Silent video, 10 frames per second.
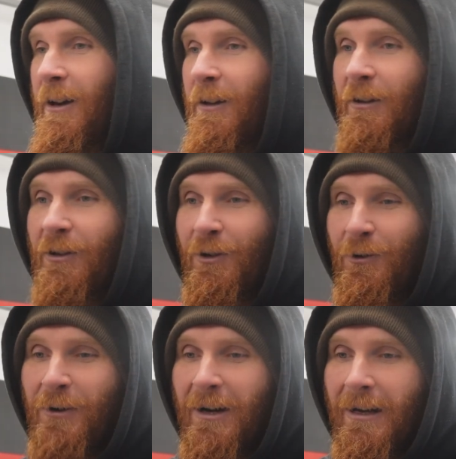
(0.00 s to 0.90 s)
The
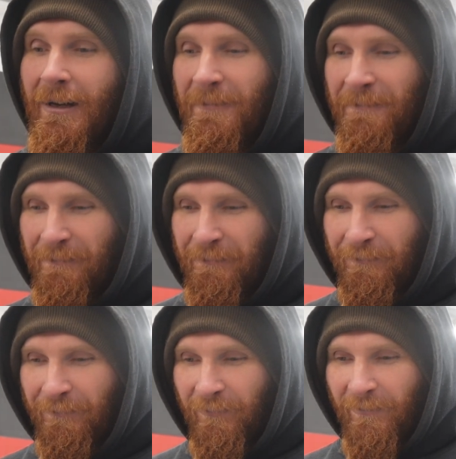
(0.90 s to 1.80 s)
scooter,
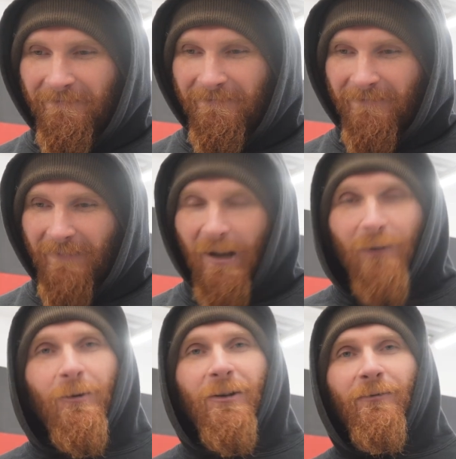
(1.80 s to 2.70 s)
I
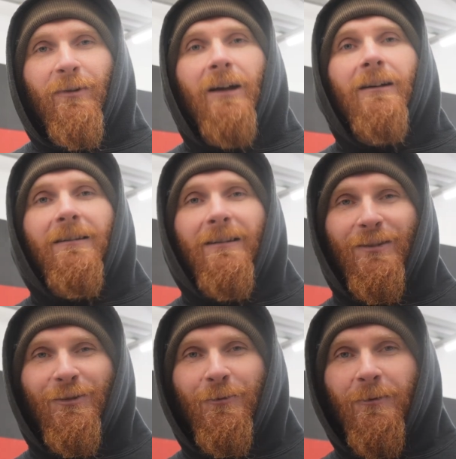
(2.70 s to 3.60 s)
would have liked the
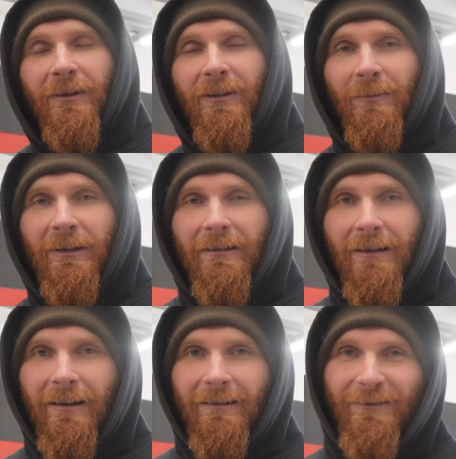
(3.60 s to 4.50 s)
scooter to be
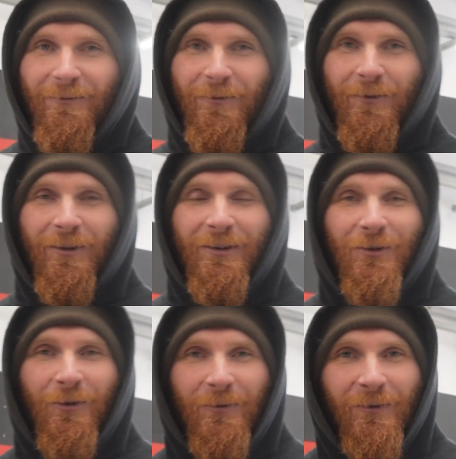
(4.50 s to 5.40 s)
done for the
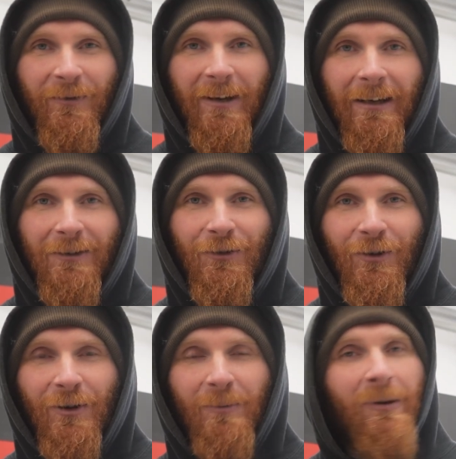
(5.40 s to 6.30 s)
shows for next
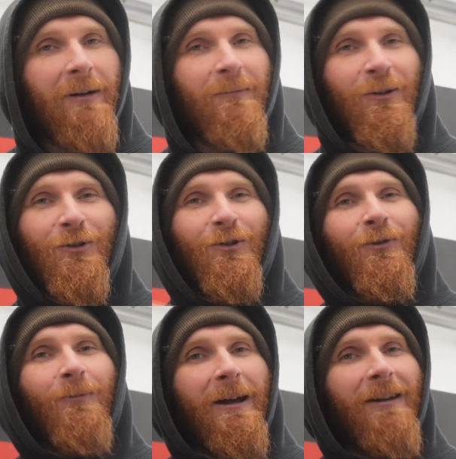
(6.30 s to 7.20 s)
year, but I'm not
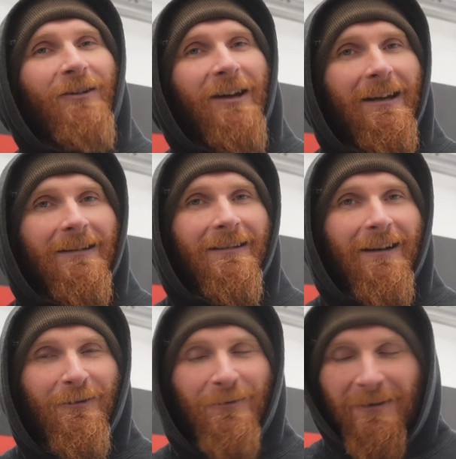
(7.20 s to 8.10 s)
sure whether it is
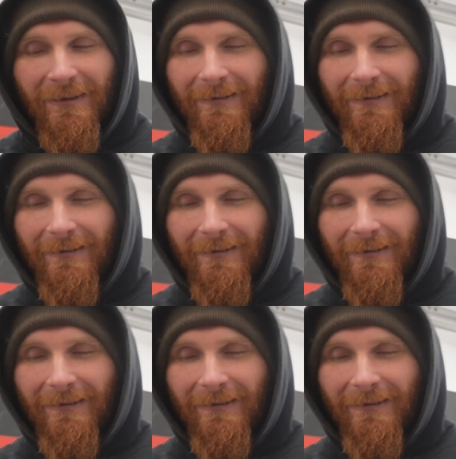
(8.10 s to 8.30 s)
now,